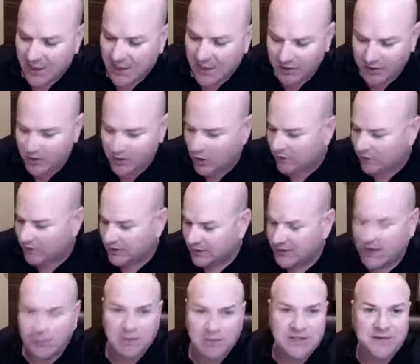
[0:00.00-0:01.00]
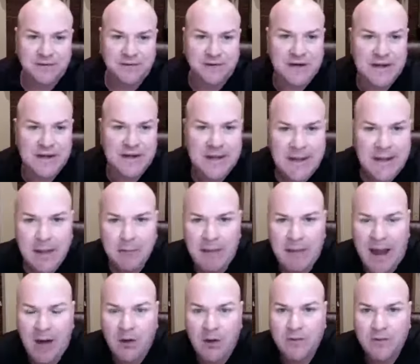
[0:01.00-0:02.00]
We're going to go over a couple different
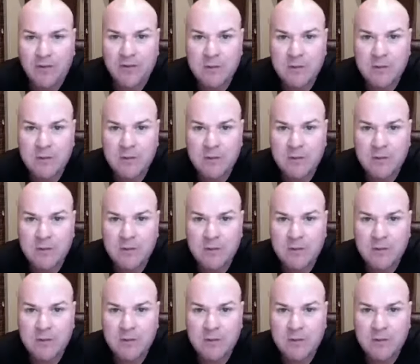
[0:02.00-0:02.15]
powerful